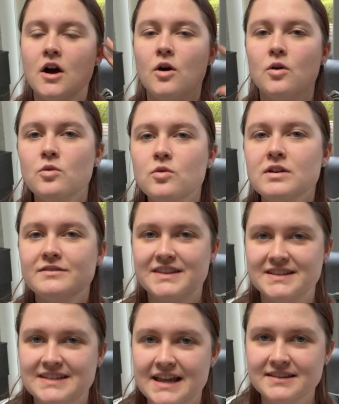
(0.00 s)
all of the
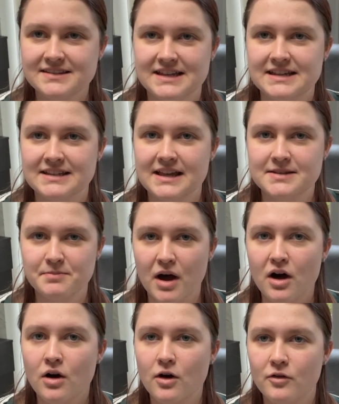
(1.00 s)
senses is
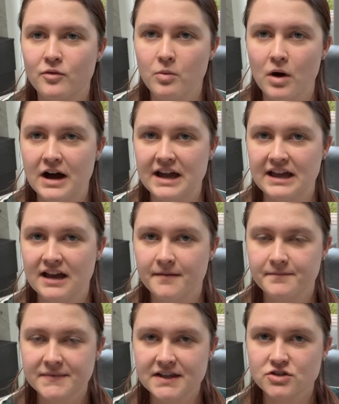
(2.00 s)
part of why
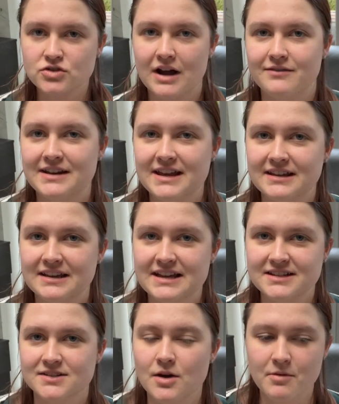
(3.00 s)
traveling is
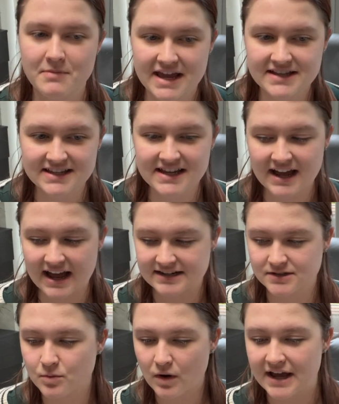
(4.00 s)
so amazing and
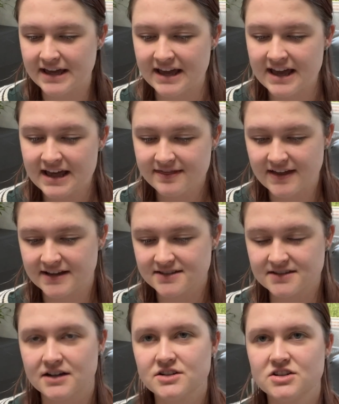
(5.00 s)
why that's
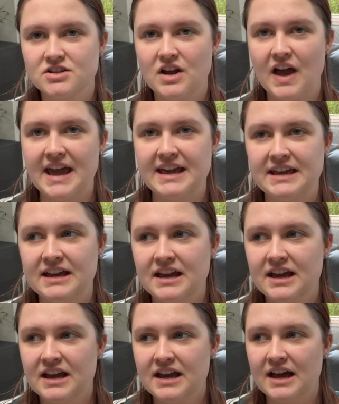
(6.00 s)
such a
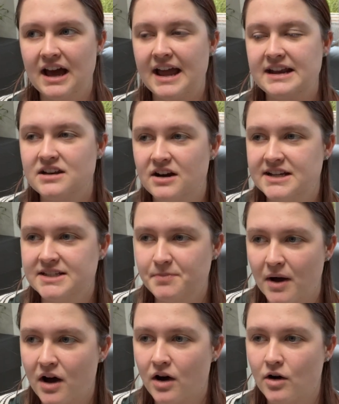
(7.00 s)
nice
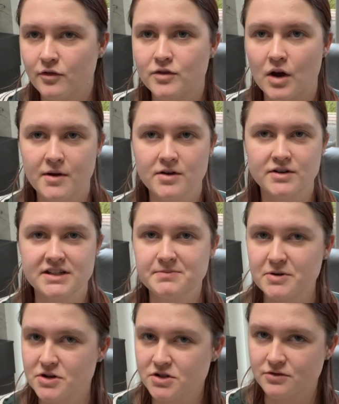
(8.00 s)
part of going on a
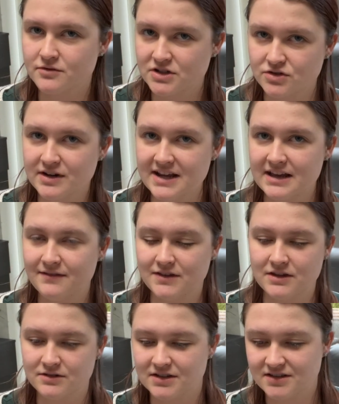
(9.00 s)
spiritual retreat. If
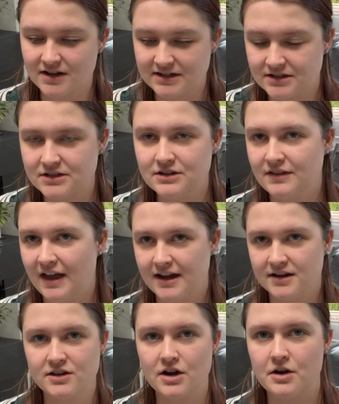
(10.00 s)
you decide to do that
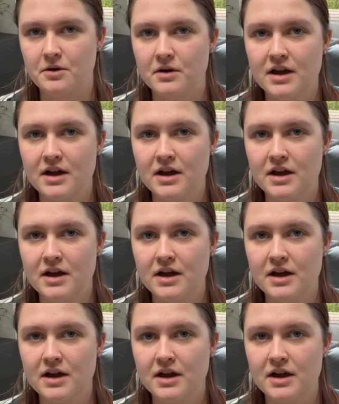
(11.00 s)
and go